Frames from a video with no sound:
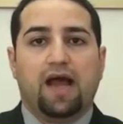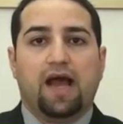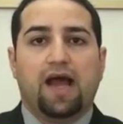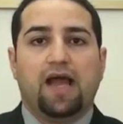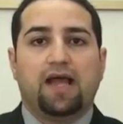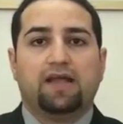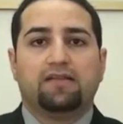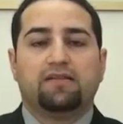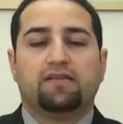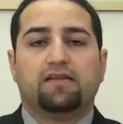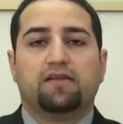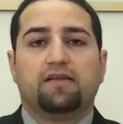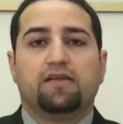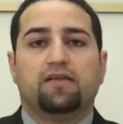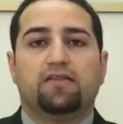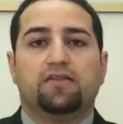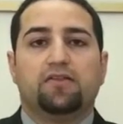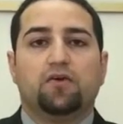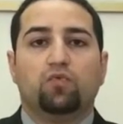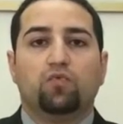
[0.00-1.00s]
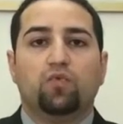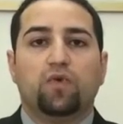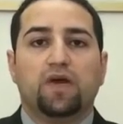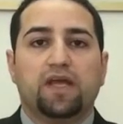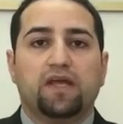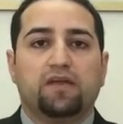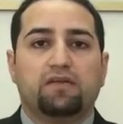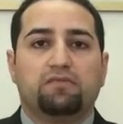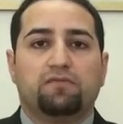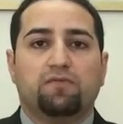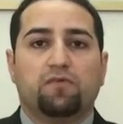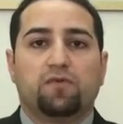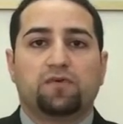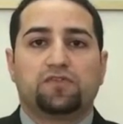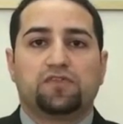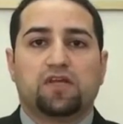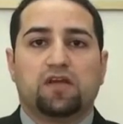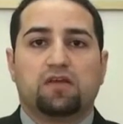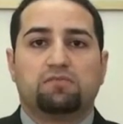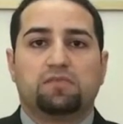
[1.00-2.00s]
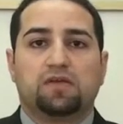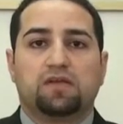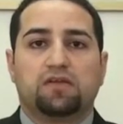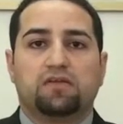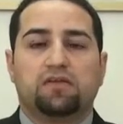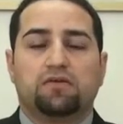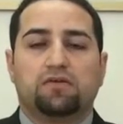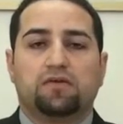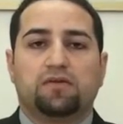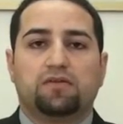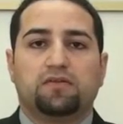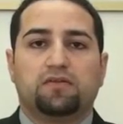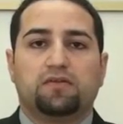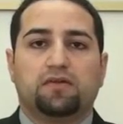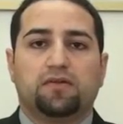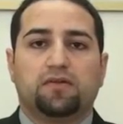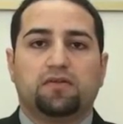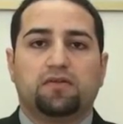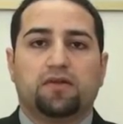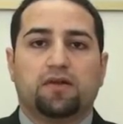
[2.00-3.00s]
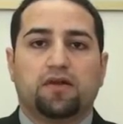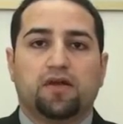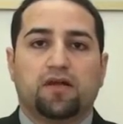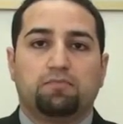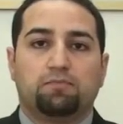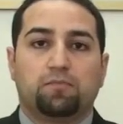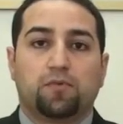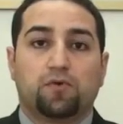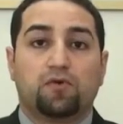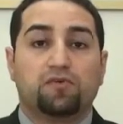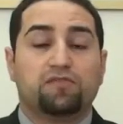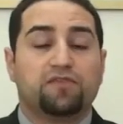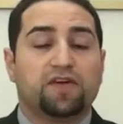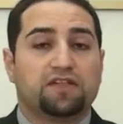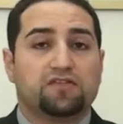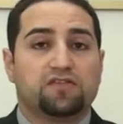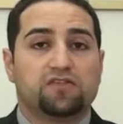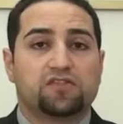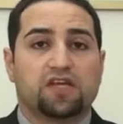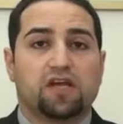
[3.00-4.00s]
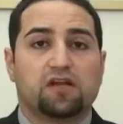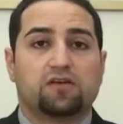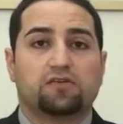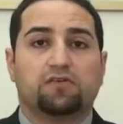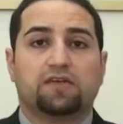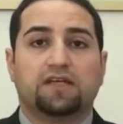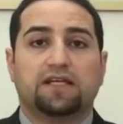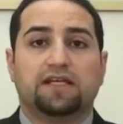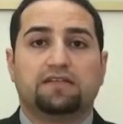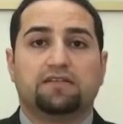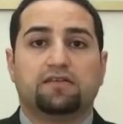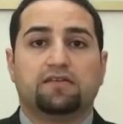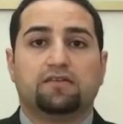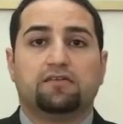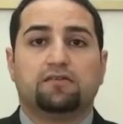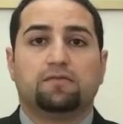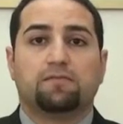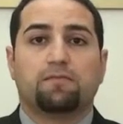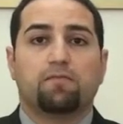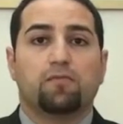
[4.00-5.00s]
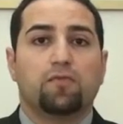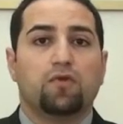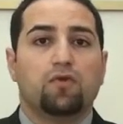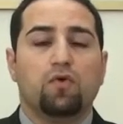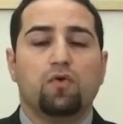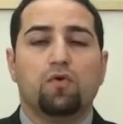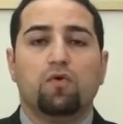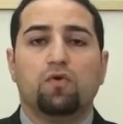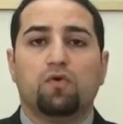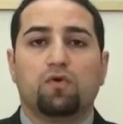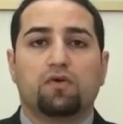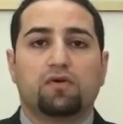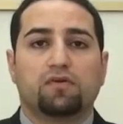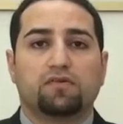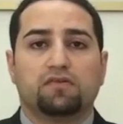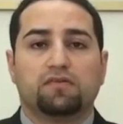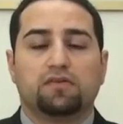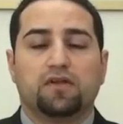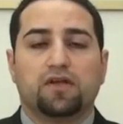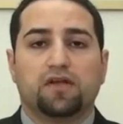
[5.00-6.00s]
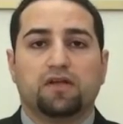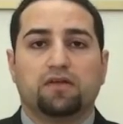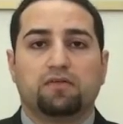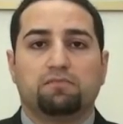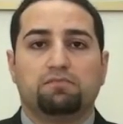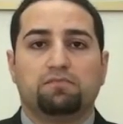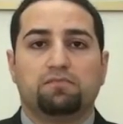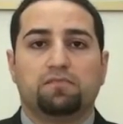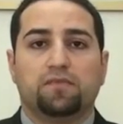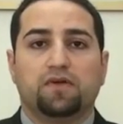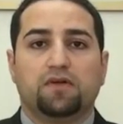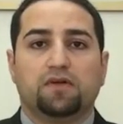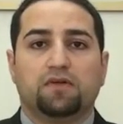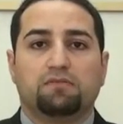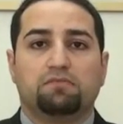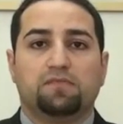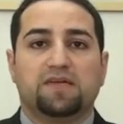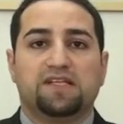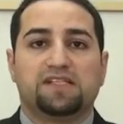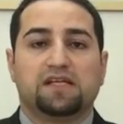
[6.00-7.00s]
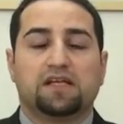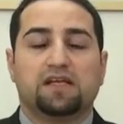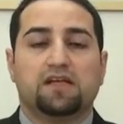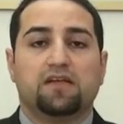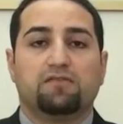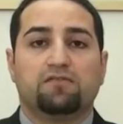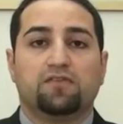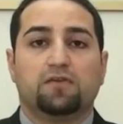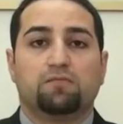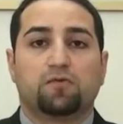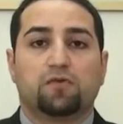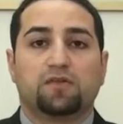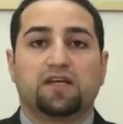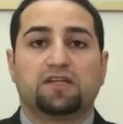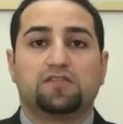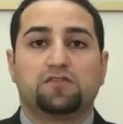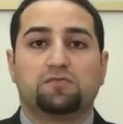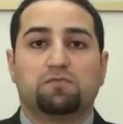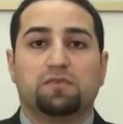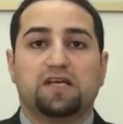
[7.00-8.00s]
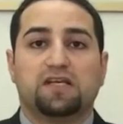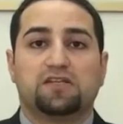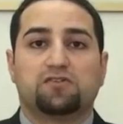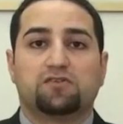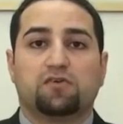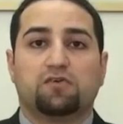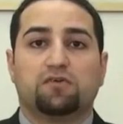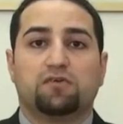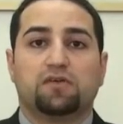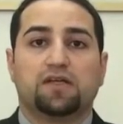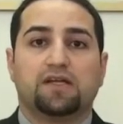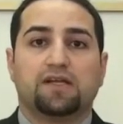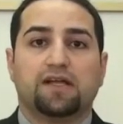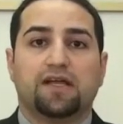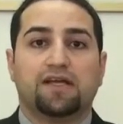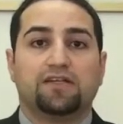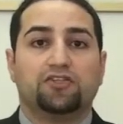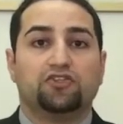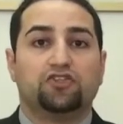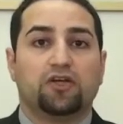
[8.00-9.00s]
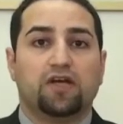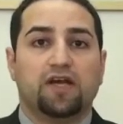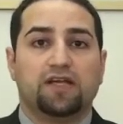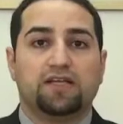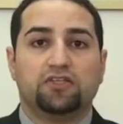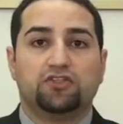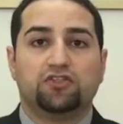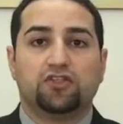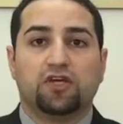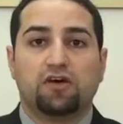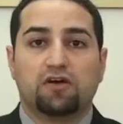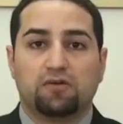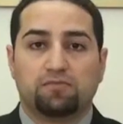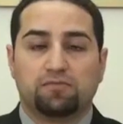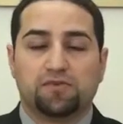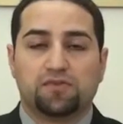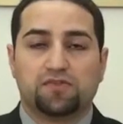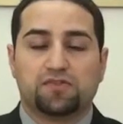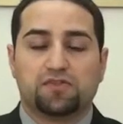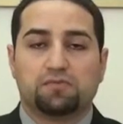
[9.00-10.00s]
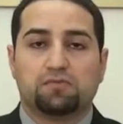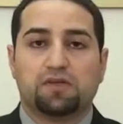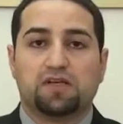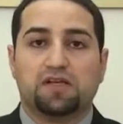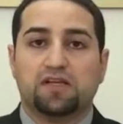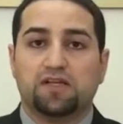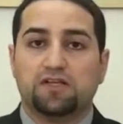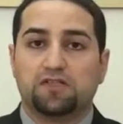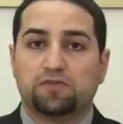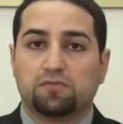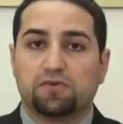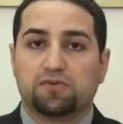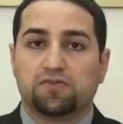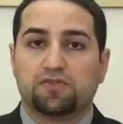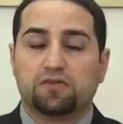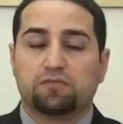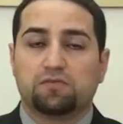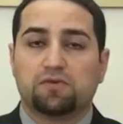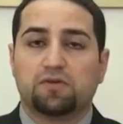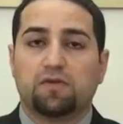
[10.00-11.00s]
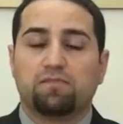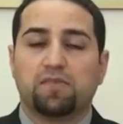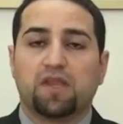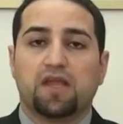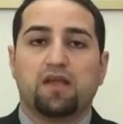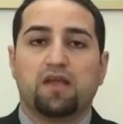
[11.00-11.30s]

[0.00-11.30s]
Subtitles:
And the way, for example, the profit is calculated, or basically if the product is based on an ijara principle, lease principle,